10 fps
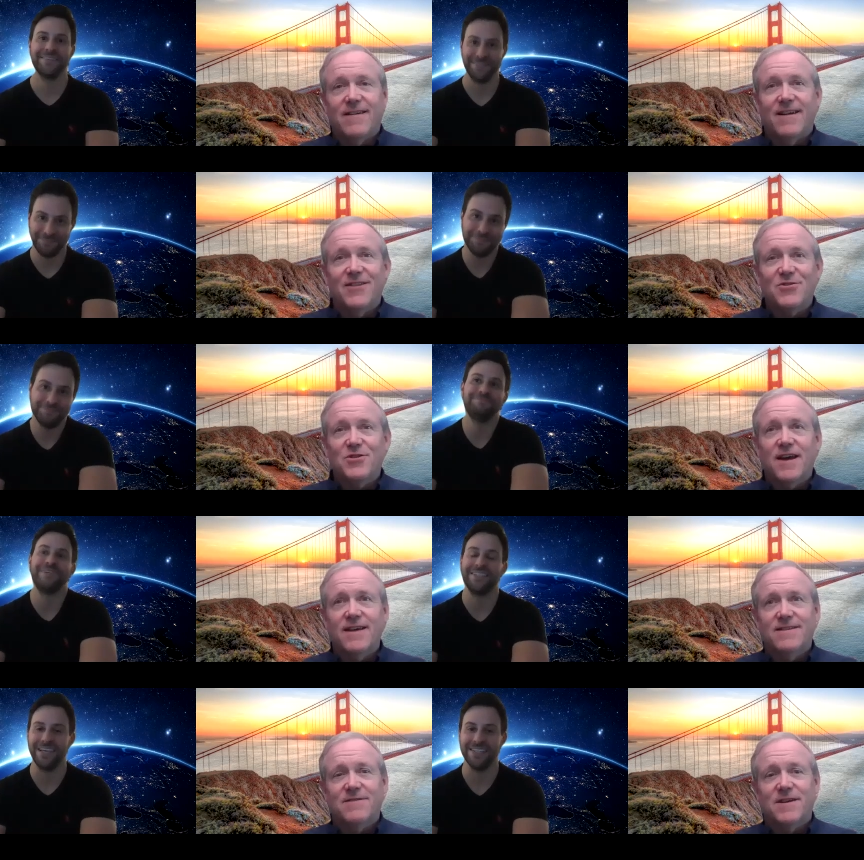Speaker 1: a little
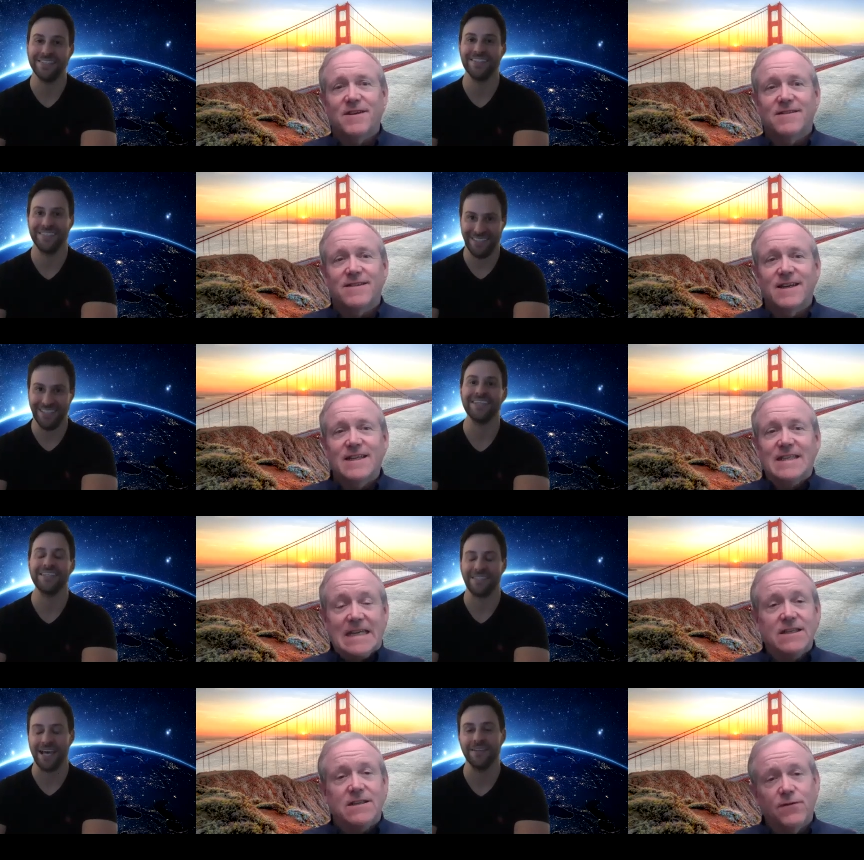taste of this, it, it's
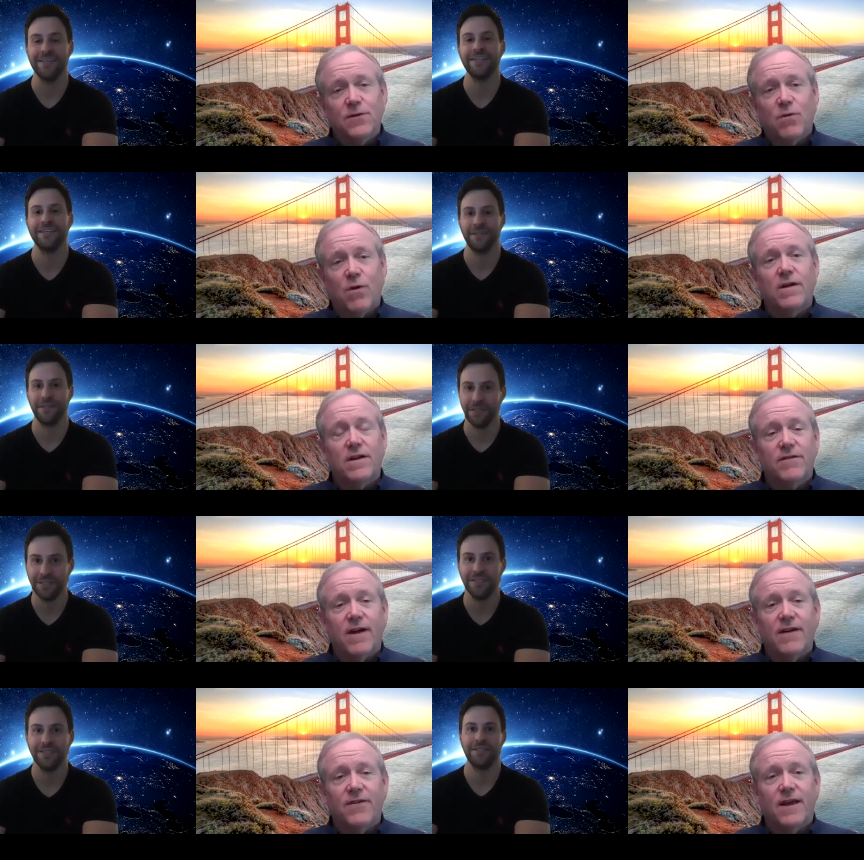exactly. a different quality of
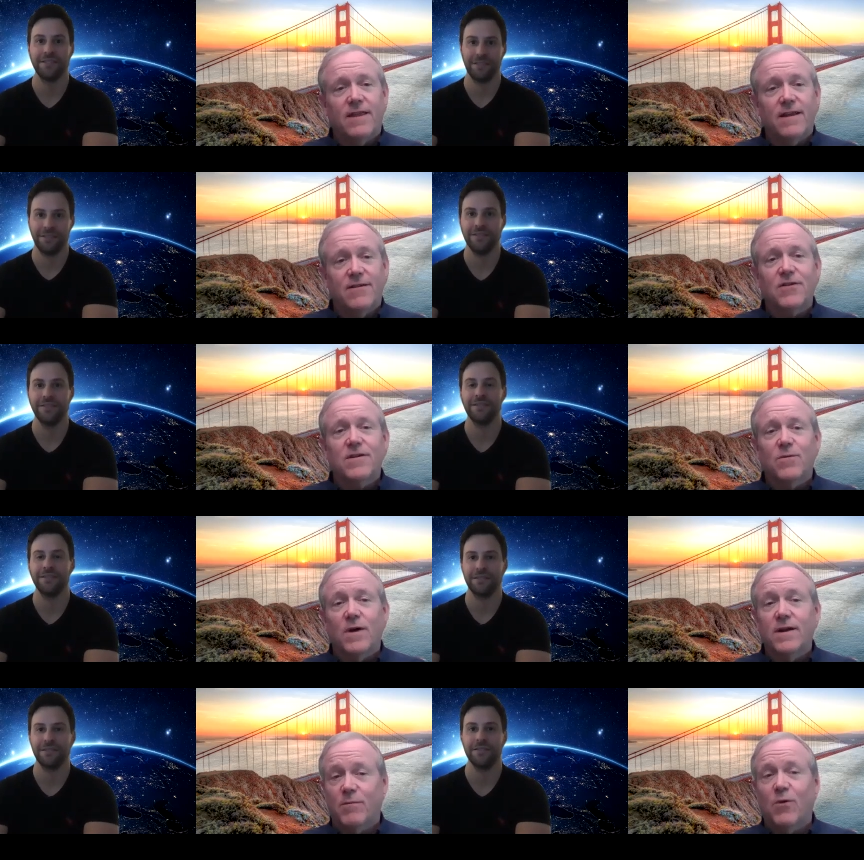life, and I think they're going to
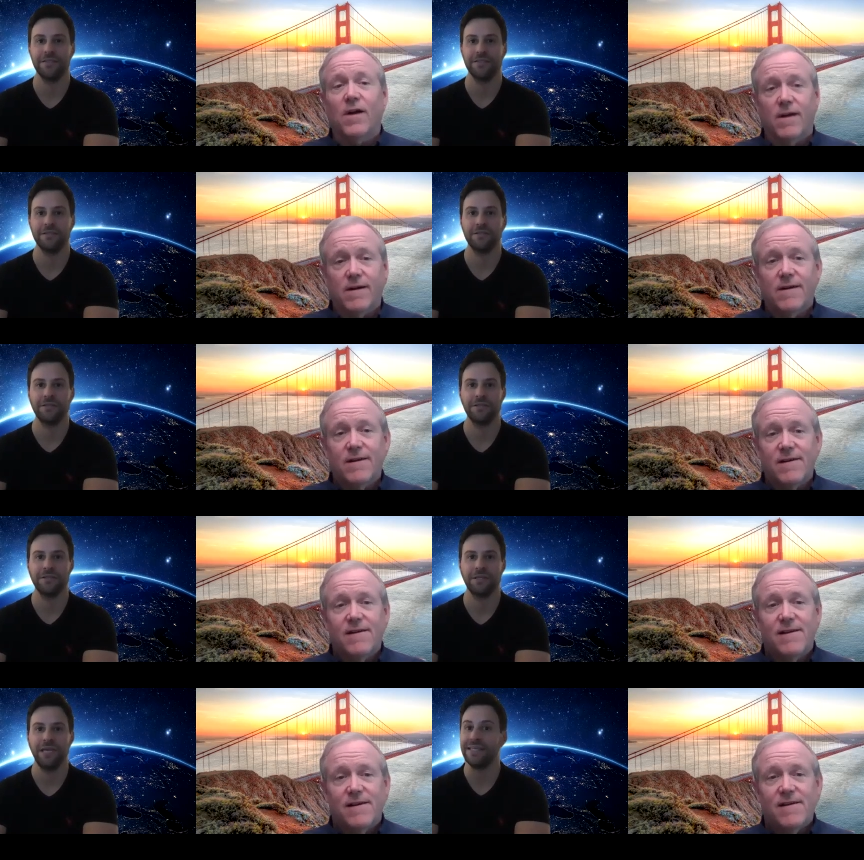want it more.
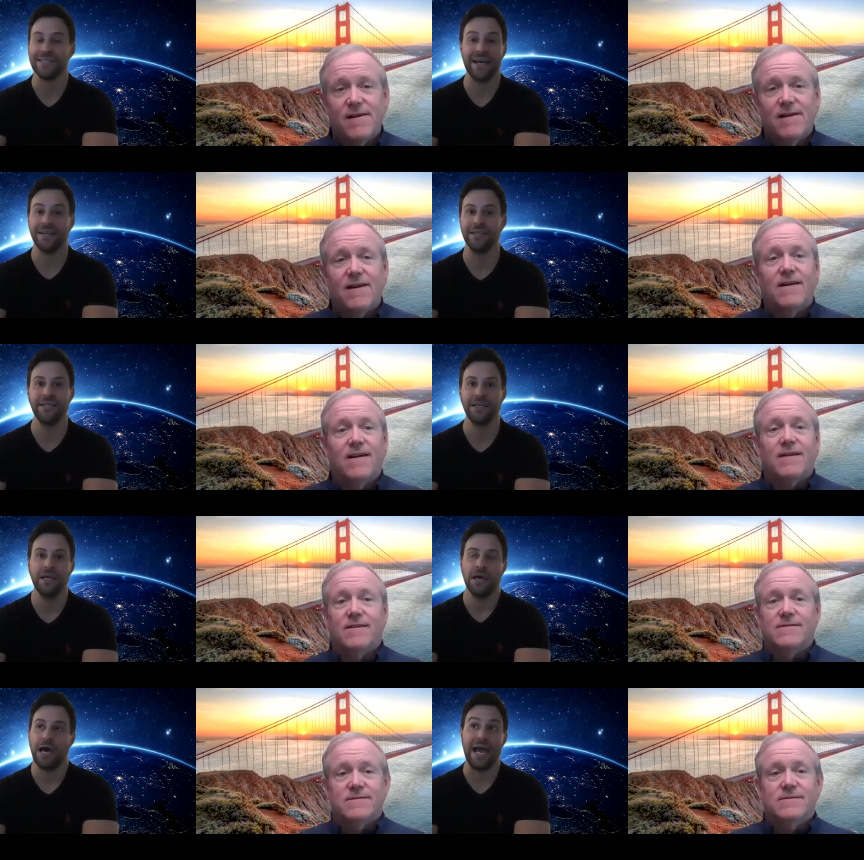Exactly.
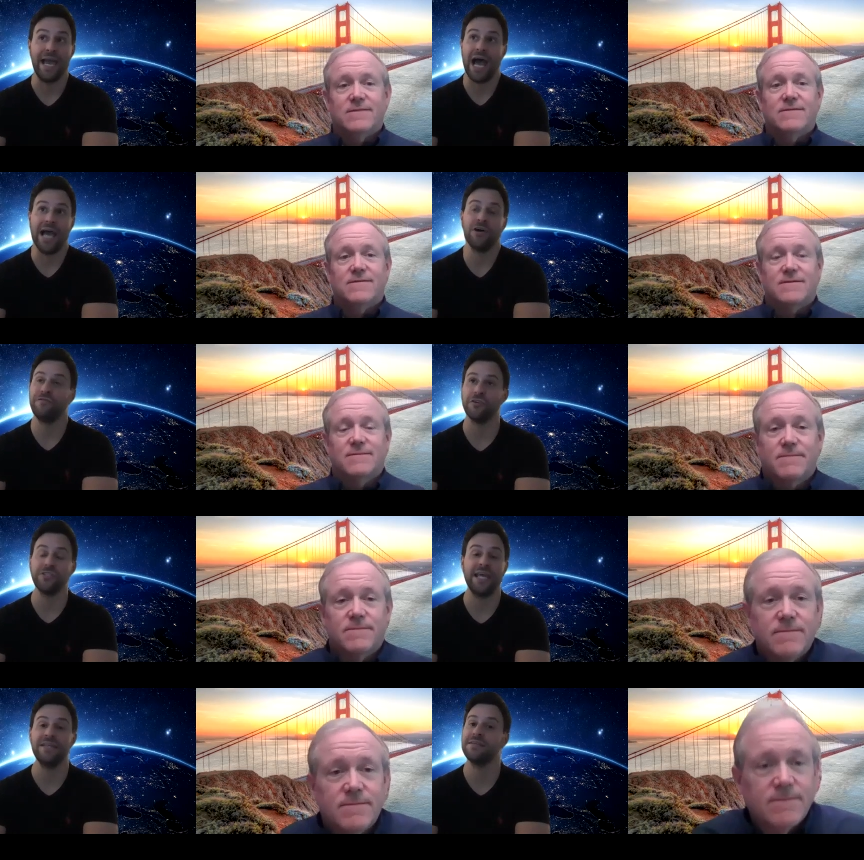I,
Speaker 2: I know
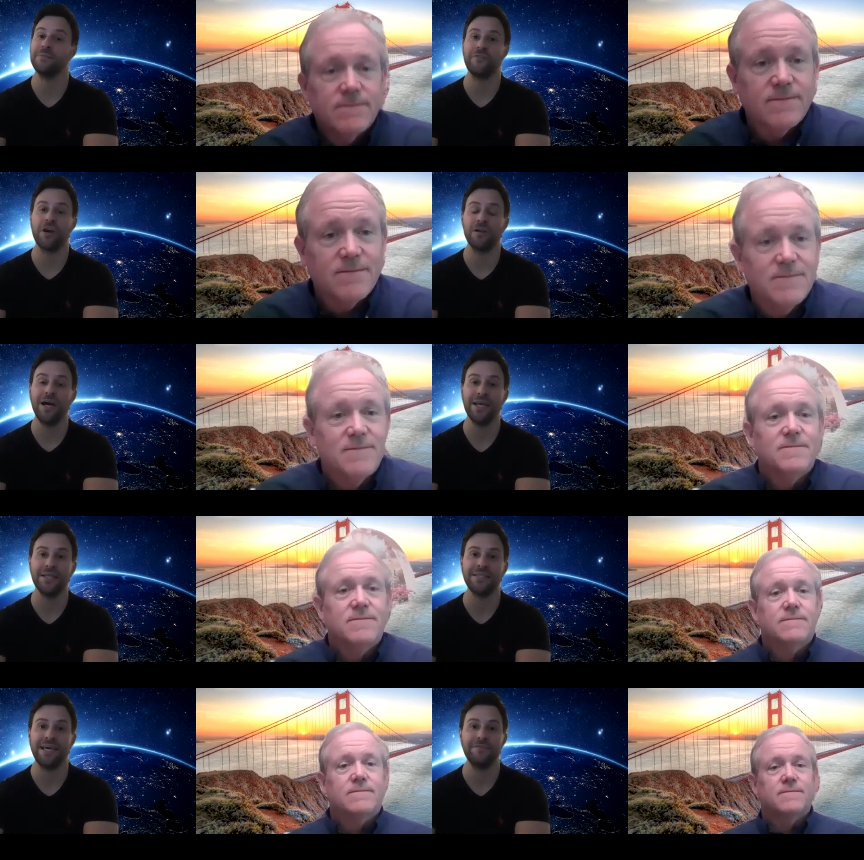firsthand some of our clients
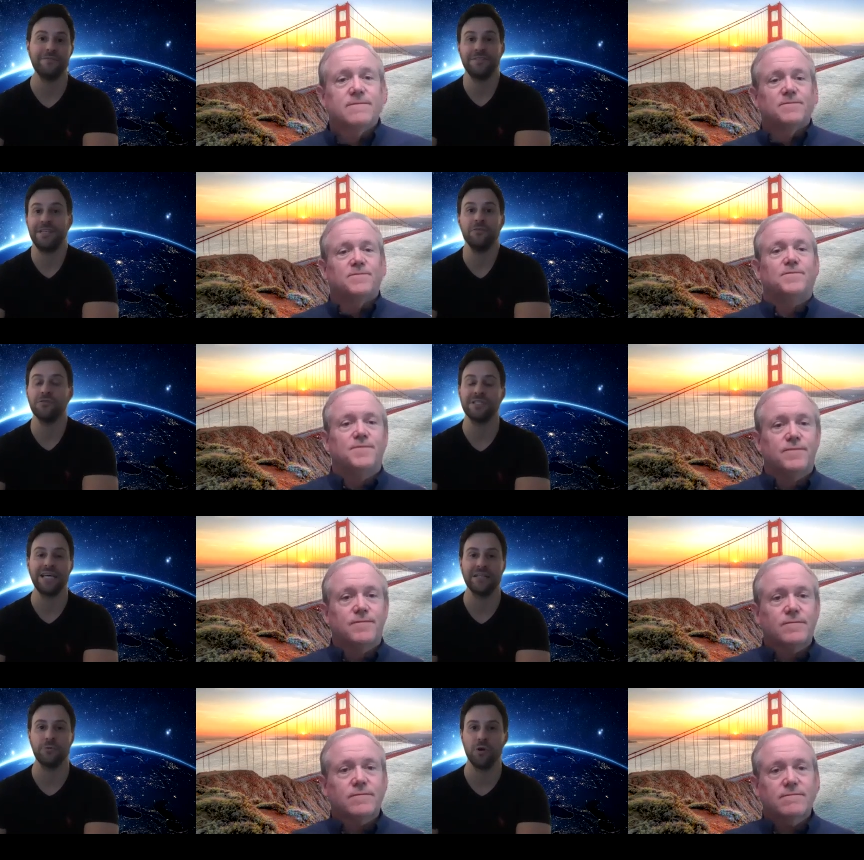that have said those
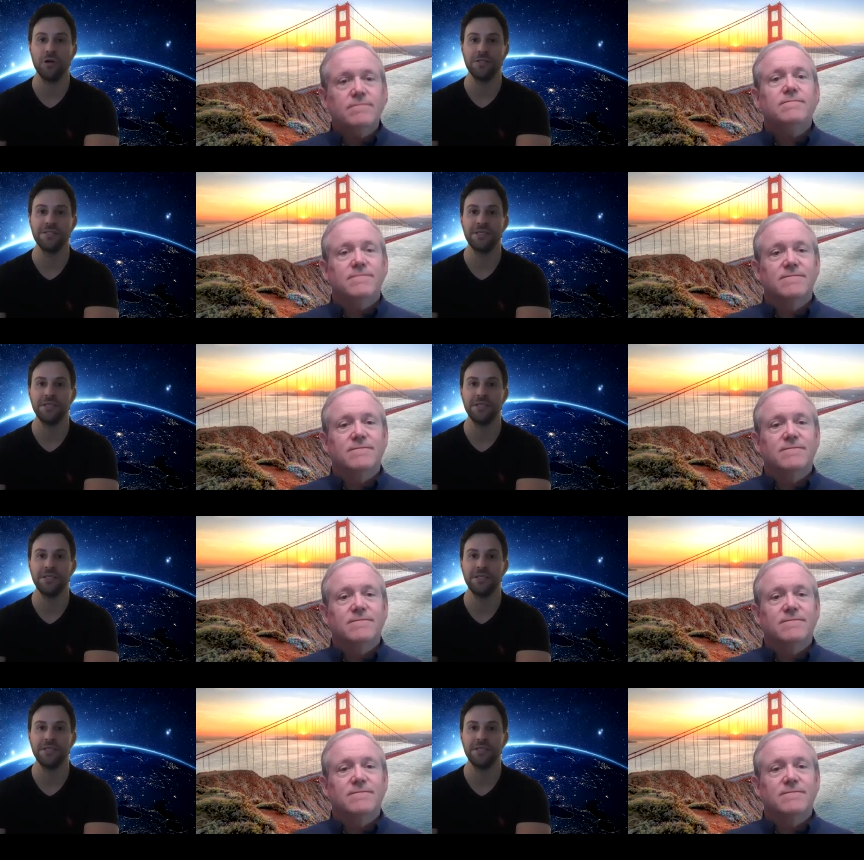exact words.